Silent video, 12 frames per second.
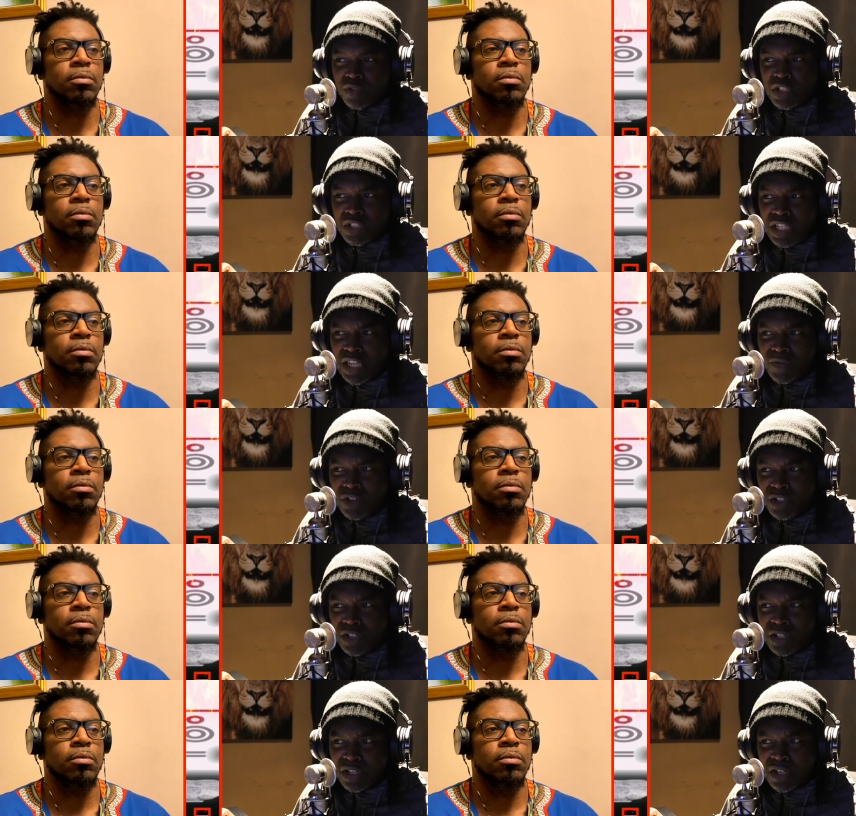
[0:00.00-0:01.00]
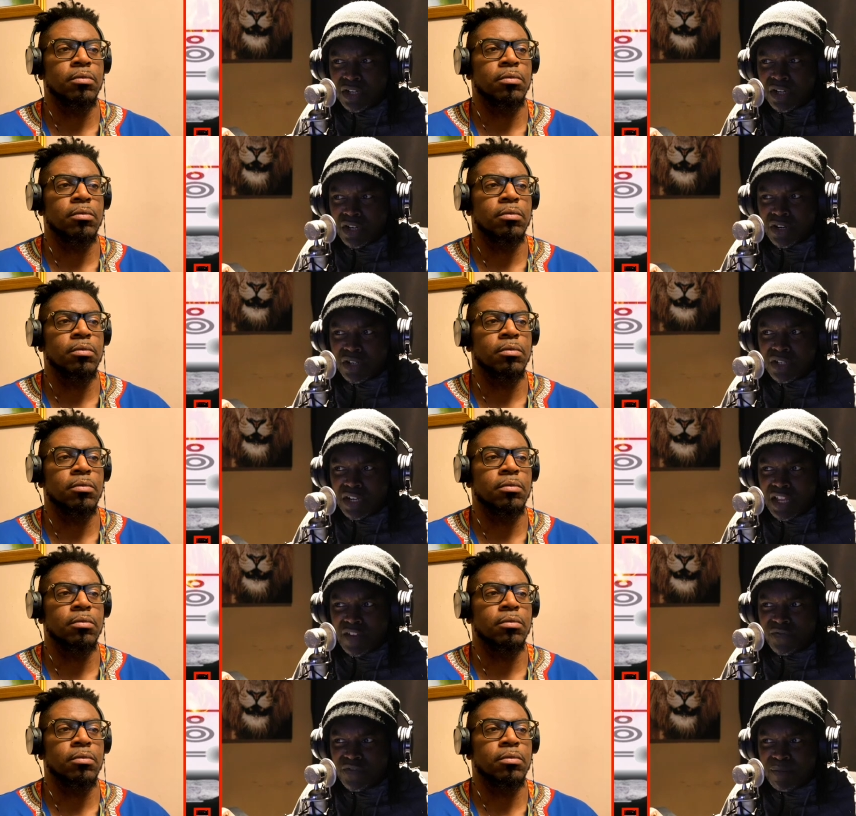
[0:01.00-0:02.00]
Speaker 1: receiving her
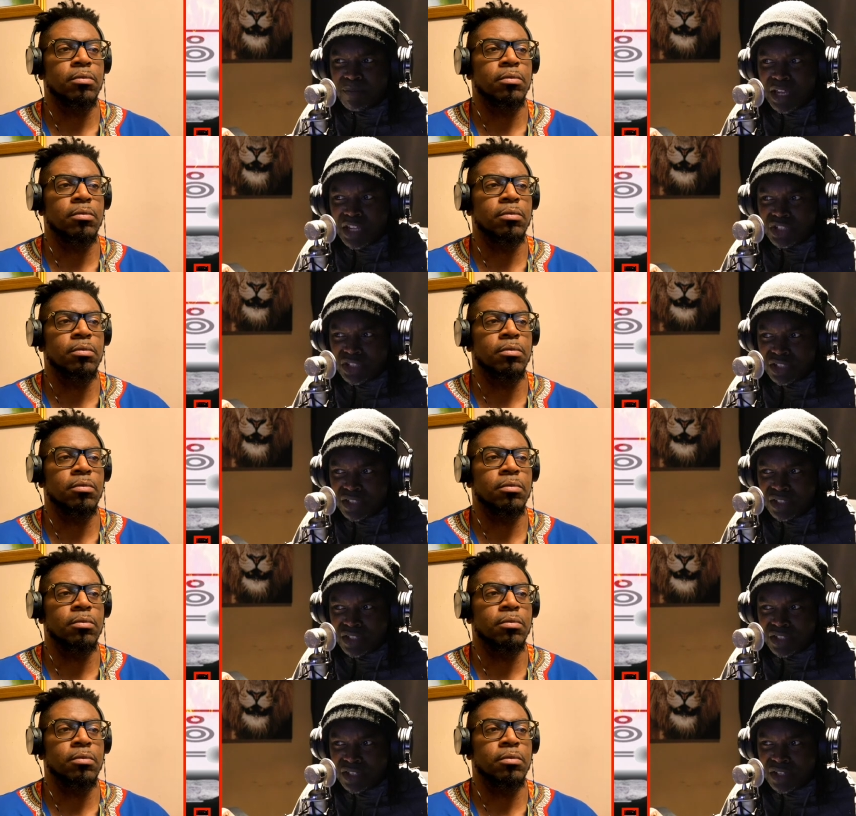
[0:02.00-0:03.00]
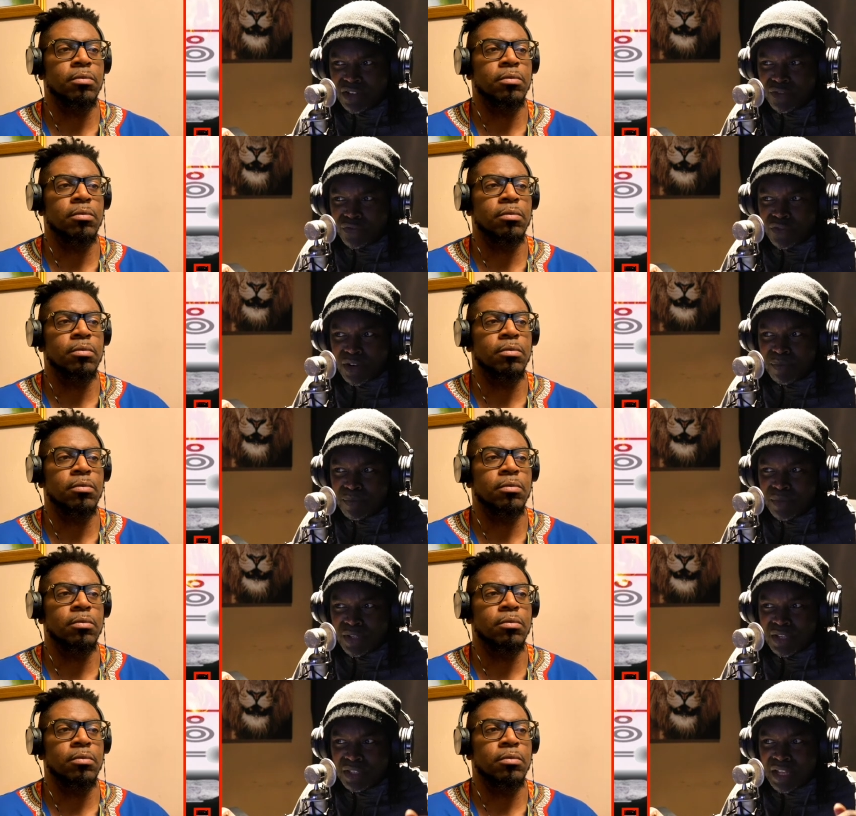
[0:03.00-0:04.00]
information from
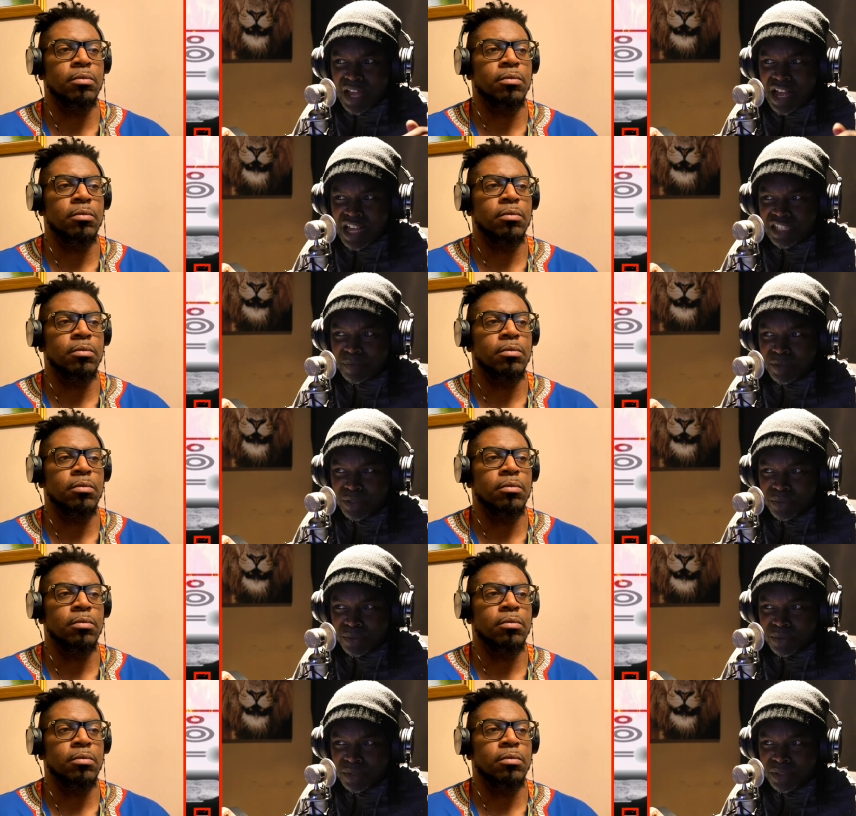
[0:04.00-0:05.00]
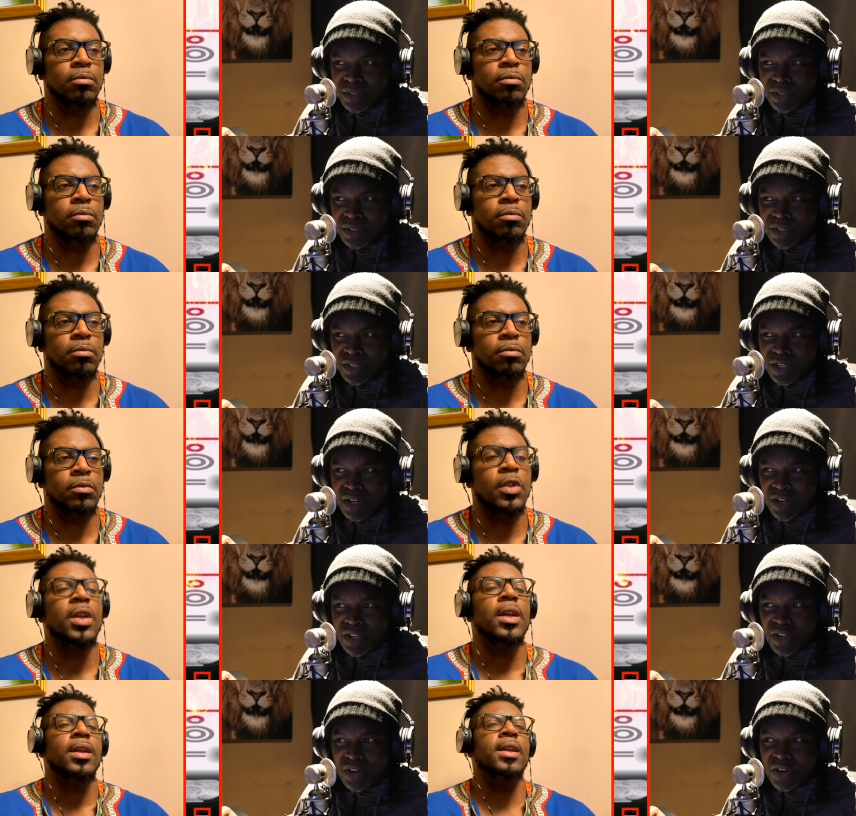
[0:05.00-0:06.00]
the hospital.
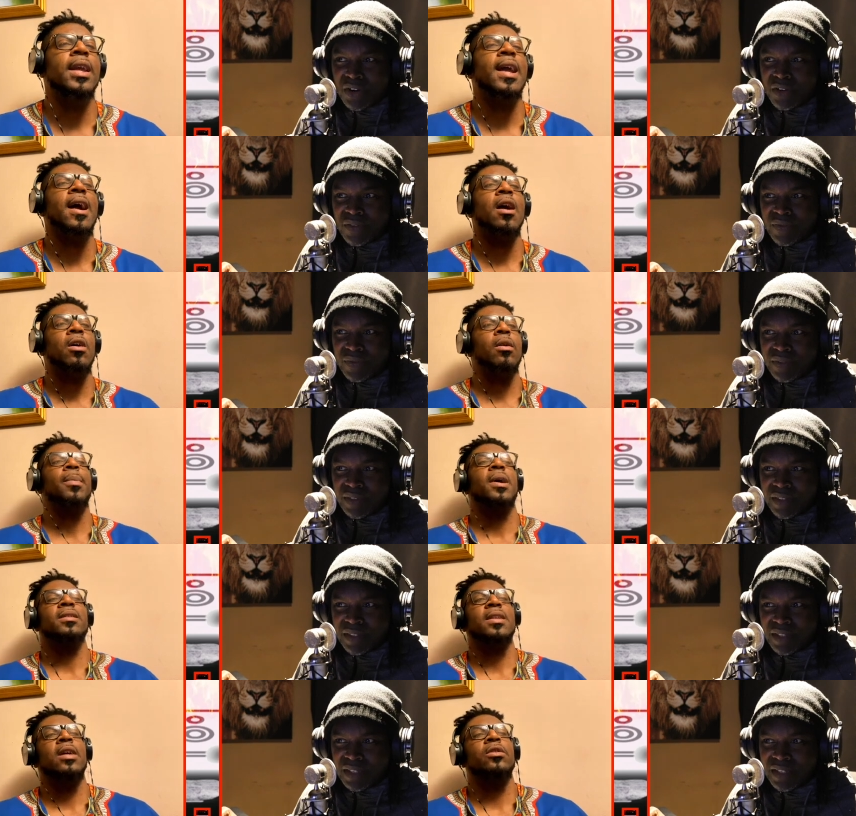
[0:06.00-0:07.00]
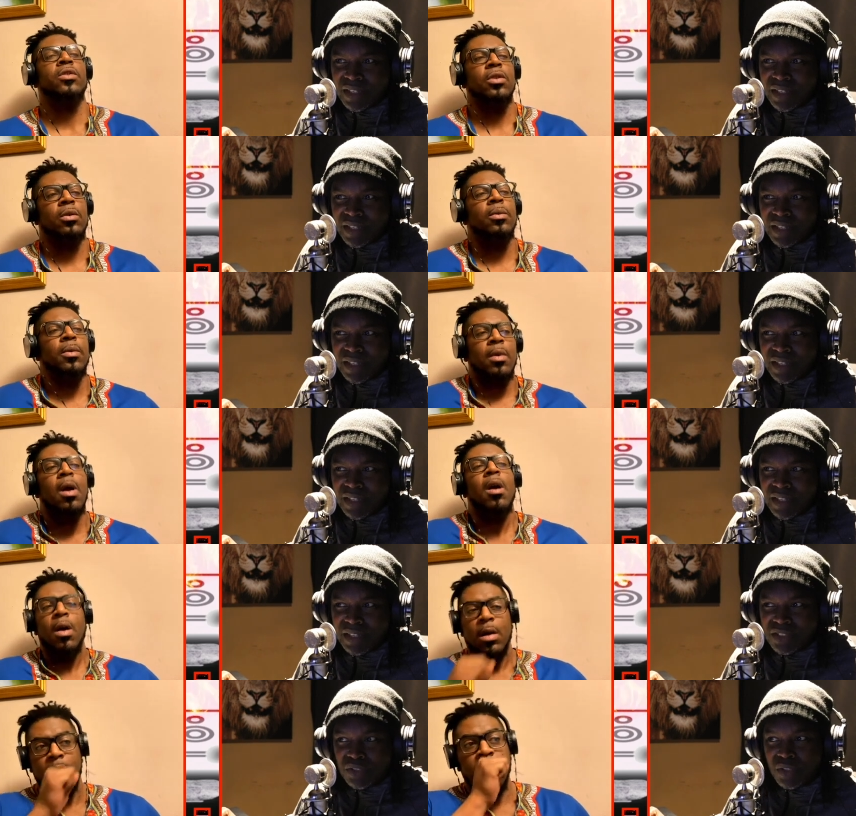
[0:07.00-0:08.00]
Speaker 2: Yeah, I heard about that too.
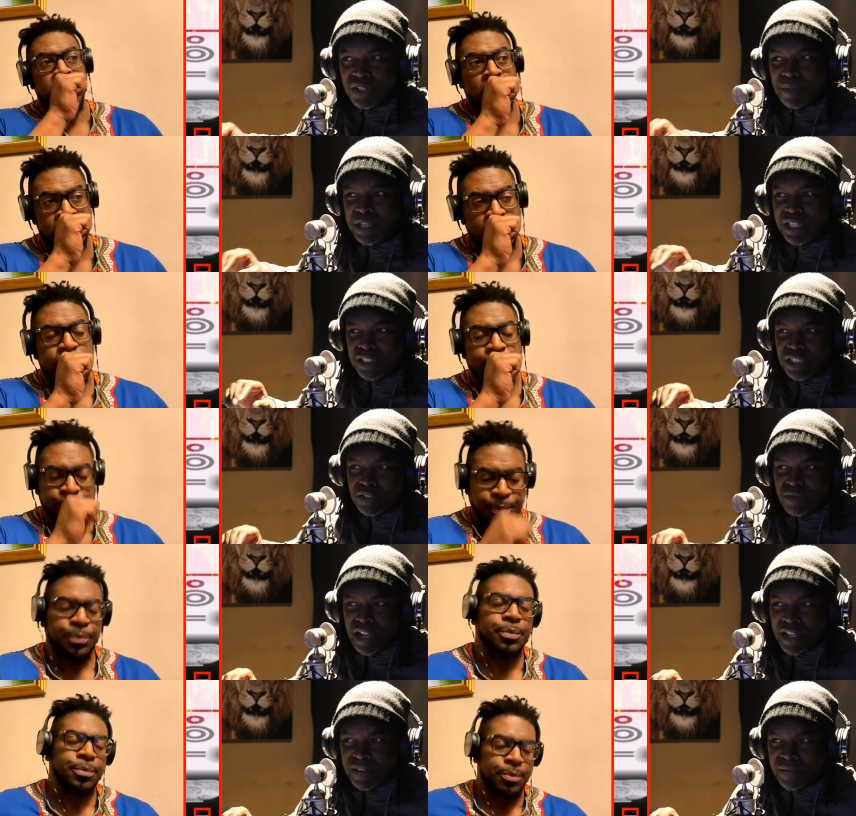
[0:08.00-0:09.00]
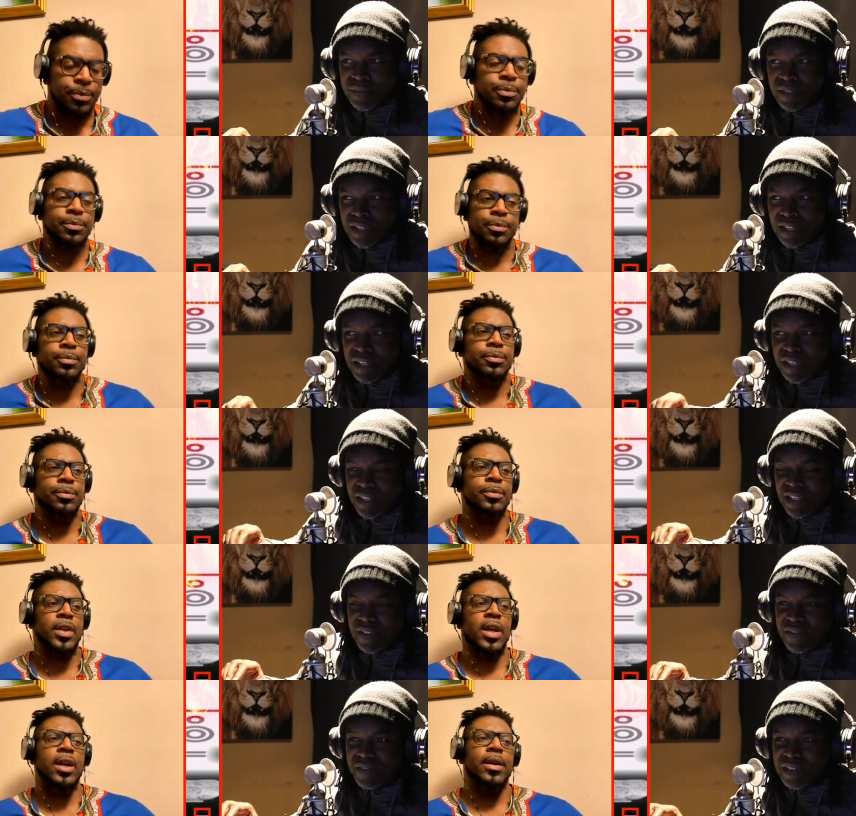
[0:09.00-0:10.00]
Speaker 1: Right.
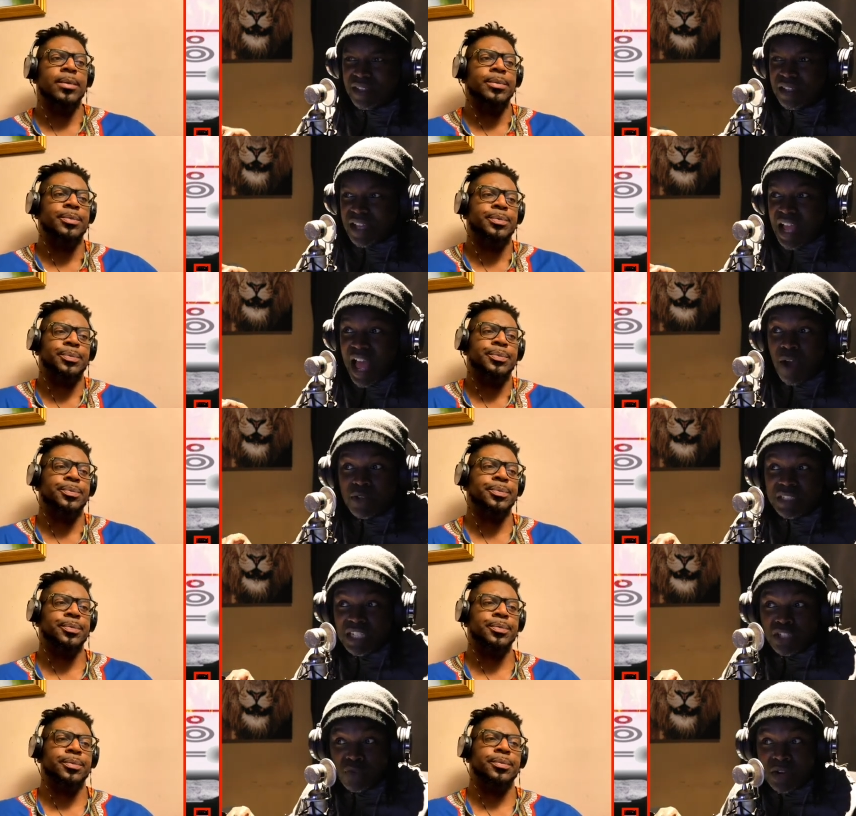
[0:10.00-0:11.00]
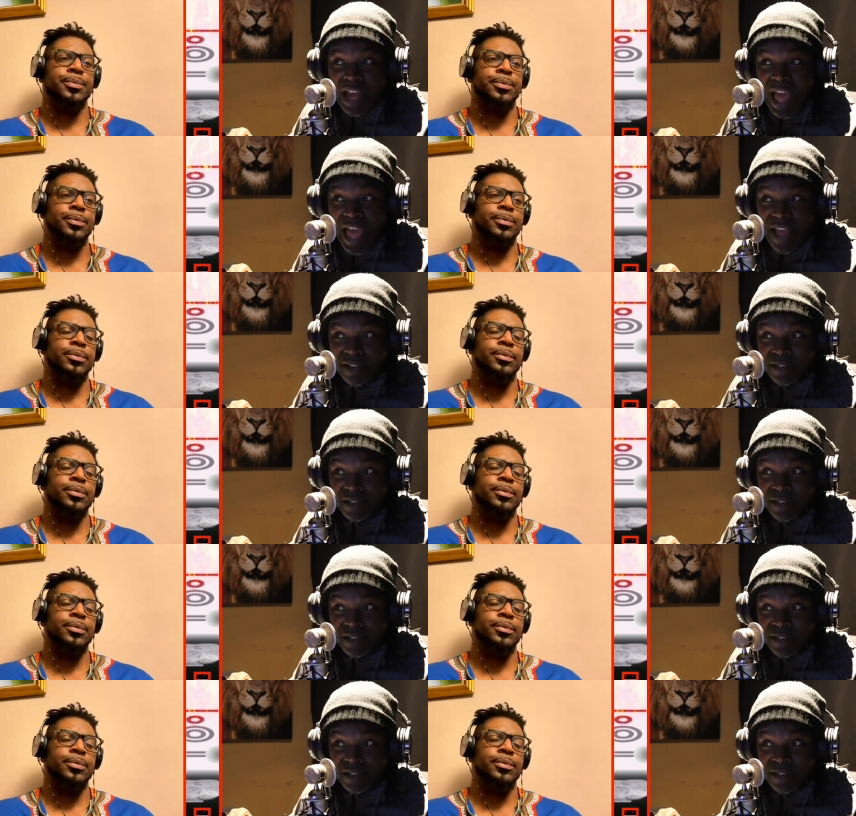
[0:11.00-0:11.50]
Speaker 2: Yeah.
Speaker 1: How was he doing that?